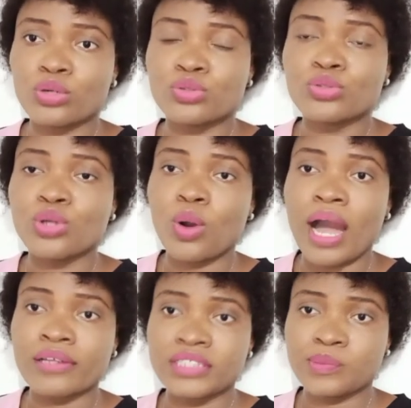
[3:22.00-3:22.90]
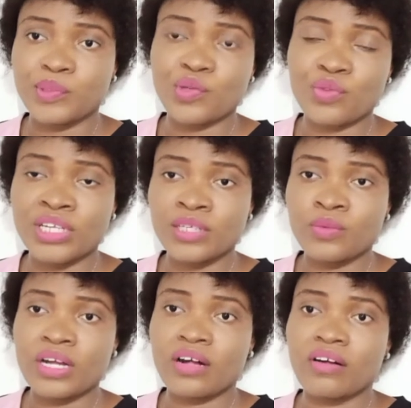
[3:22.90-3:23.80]
who know how to speak really
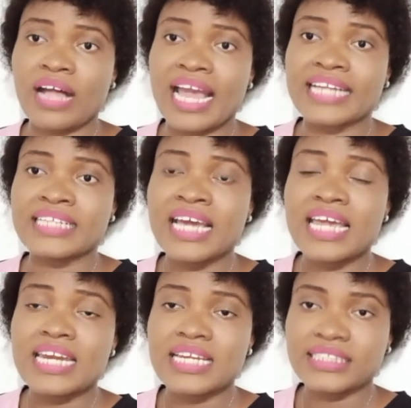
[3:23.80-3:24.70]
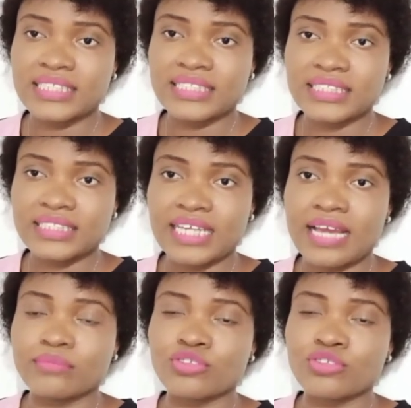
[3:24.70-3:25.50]
well and listen to them.